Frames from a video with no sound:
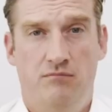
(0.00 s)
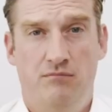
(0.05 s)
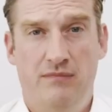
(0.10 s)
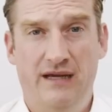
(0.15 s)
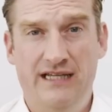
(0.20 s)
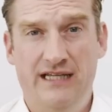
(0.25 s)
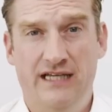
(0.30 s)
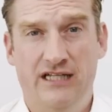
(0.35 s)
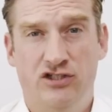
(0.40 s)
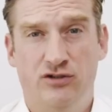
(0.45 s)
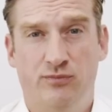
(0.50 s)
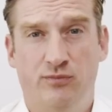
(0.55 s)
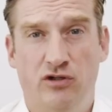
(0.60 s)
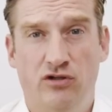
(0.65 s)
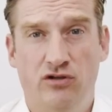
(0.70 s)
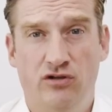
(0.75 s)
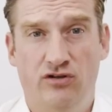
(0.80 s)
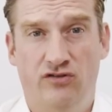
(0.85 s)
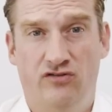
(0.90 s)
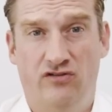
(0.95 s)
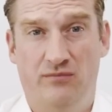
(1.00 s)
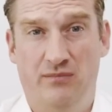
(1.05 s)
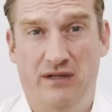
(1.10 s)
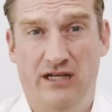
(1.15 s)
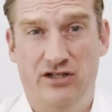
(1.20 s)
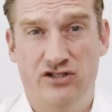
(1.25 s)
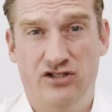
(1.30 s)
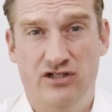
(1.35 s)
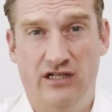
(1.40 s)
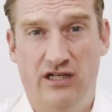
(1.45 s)
Many entrepreneurs and
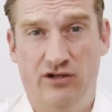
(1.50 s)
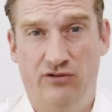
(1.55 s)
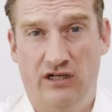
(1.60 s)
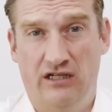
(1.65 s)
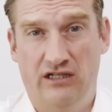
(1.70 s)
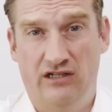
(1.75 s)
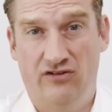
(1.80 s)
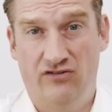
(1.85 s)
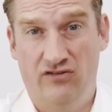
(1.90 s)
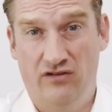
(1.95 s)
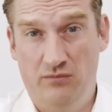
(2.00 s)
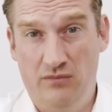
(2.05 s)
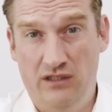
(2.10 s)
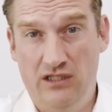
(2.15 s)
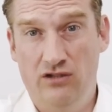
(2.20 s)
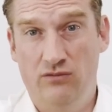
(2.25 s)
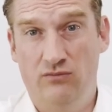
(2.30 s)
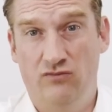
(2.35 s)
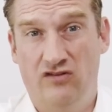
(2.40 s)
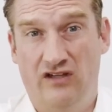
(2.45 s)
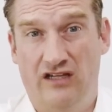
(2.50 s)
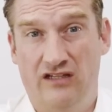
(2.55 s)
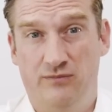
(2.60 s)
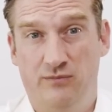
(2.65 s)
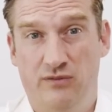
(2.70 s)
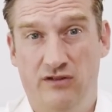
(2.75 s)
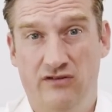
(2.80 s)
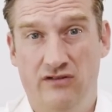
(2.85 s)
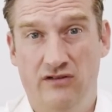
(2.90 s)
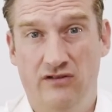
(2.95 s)
managing directors in
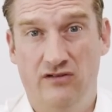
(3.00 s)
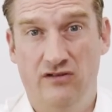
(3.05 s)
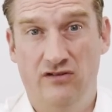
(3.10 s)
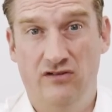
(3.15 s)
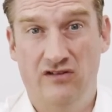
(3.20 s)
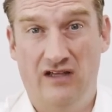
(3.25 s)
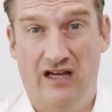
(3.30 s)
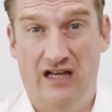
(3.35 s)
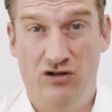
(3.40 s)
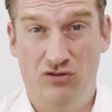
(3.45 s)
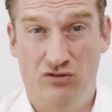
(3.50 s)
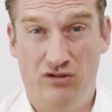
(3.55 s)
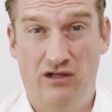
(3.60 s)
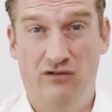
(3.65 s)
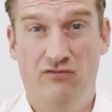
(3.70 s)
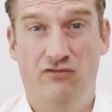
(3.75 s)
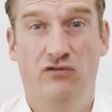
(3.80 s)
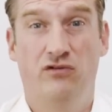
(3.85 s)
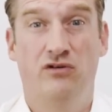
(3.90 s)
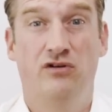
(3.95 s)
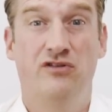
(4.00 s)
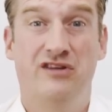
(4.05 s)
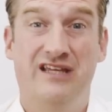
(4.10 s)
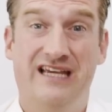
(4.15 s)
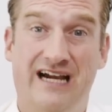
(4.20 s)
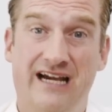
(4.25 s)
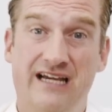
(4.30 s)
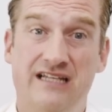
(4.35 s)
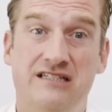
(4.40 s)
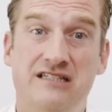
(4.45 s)
medium-sized businesses are looking for
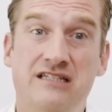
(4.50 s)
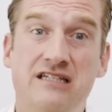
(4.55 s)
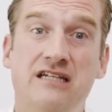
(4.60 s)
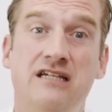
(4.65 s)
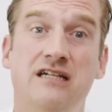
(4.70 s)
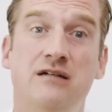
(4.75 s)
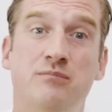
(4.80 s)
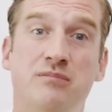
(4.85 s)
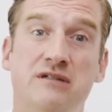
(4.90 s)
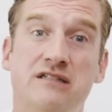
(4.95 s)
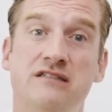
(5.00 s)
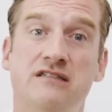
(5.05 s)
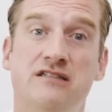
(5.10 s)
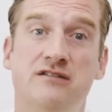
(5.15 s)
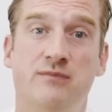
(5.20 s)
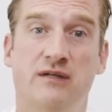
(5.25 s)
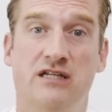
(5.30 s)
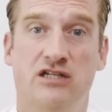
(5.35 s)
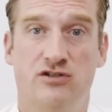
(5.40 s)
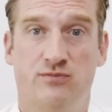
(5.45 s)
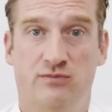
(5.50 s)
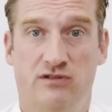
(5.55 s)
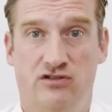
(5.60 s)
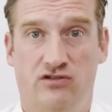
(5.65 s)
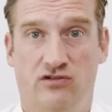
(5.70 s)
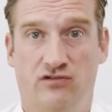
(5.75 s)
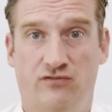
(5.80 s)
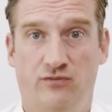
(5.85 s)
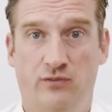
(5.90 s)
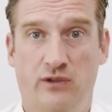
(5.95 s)
the ideal business management
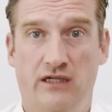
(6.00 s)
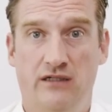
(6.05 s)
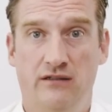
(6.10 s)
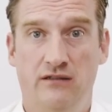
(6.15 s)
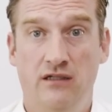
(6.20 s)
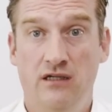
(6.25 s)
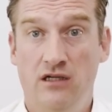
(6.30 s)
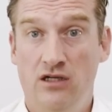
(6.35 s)
software